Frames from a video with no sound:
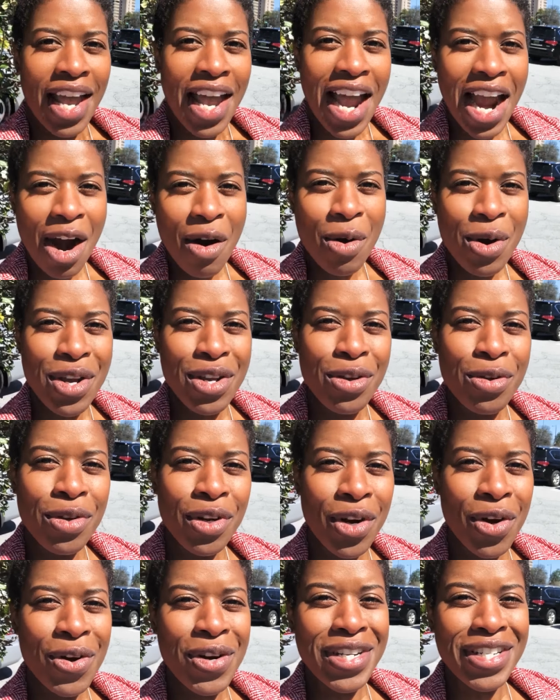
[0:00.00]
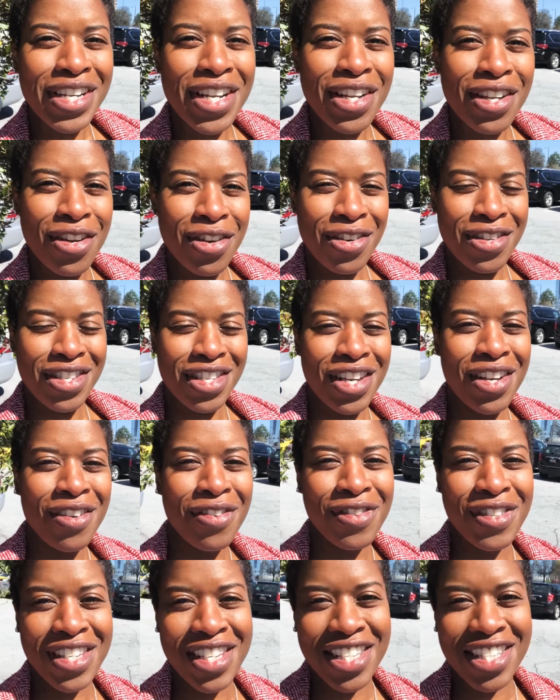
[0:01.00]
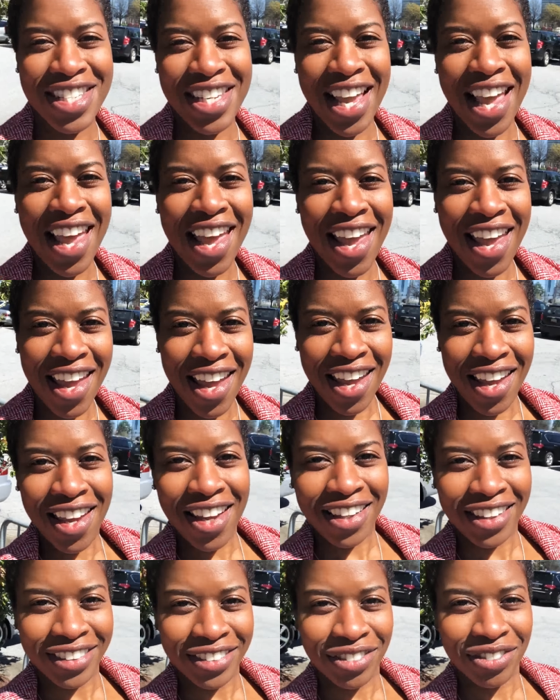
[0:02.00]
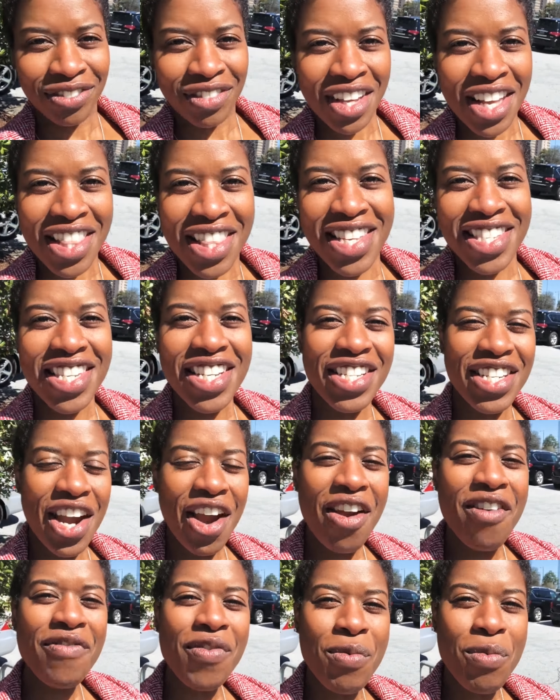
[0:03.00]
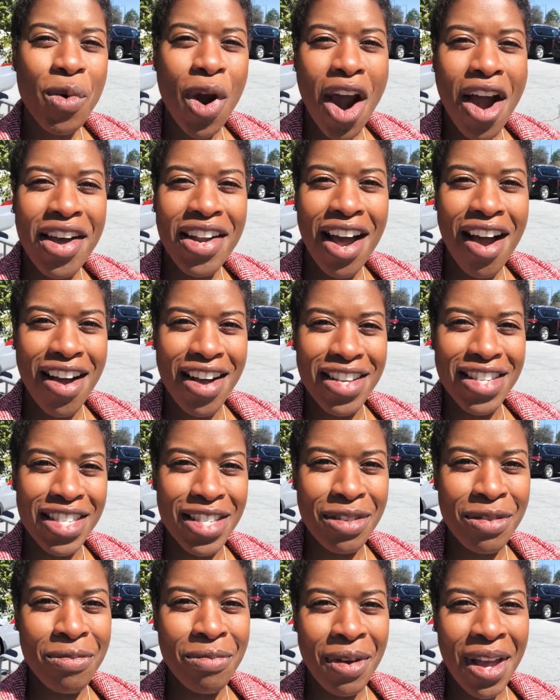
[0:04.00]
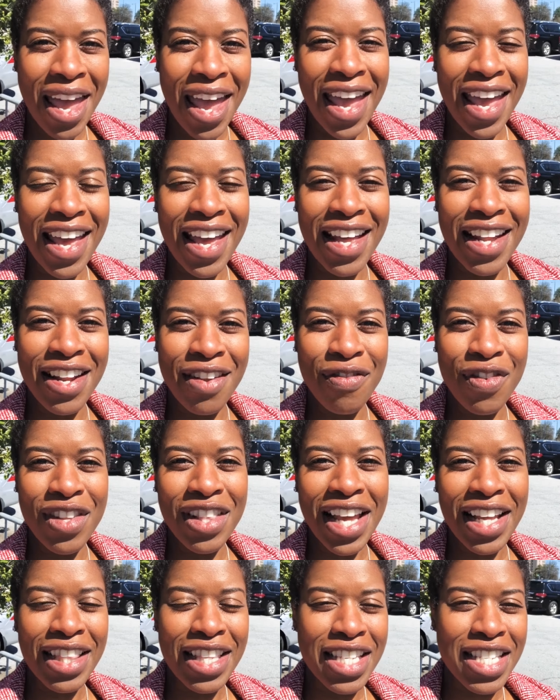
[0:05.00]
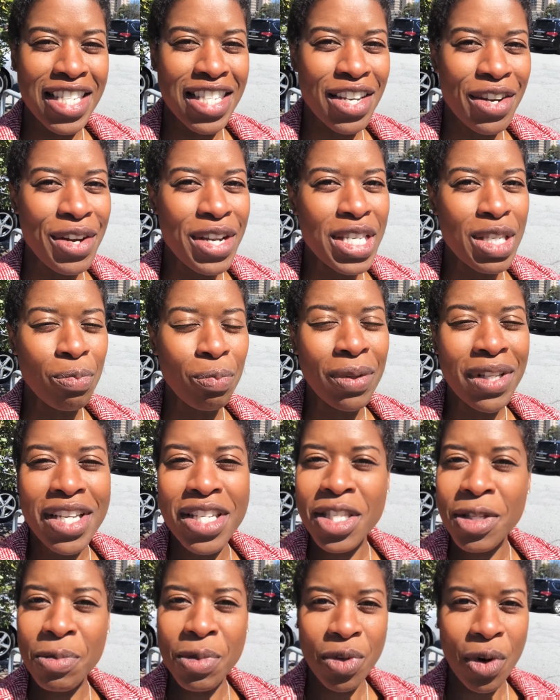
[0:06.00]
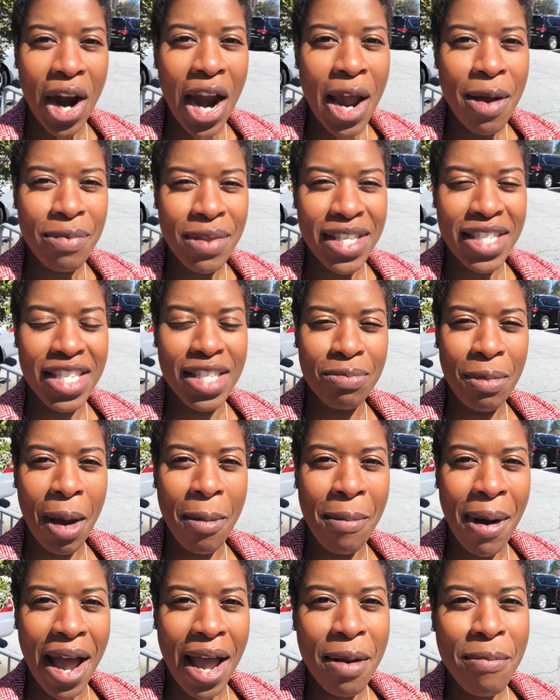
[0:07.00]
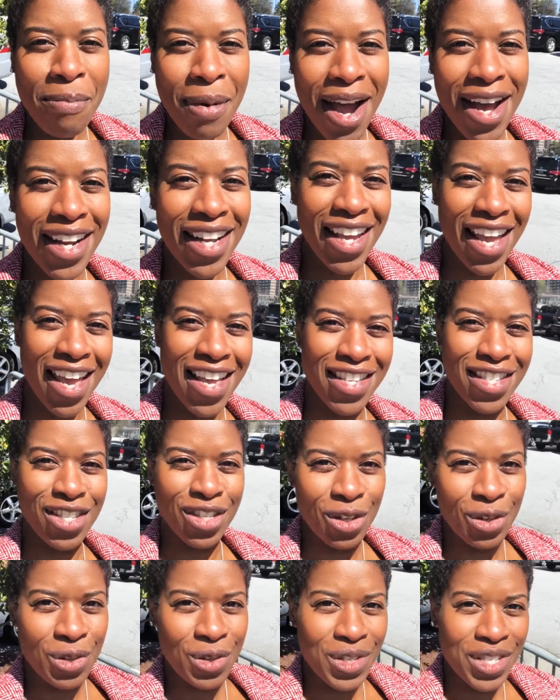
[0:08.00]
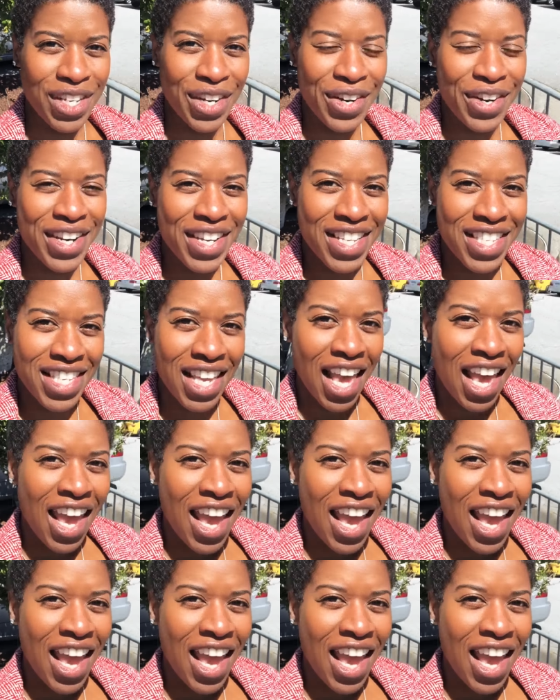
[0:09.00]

How are you nourishing yourself today? This is Sharon from Raw and Awesome, and if you like this series, please subscribe. This is my mind, body, and soul series,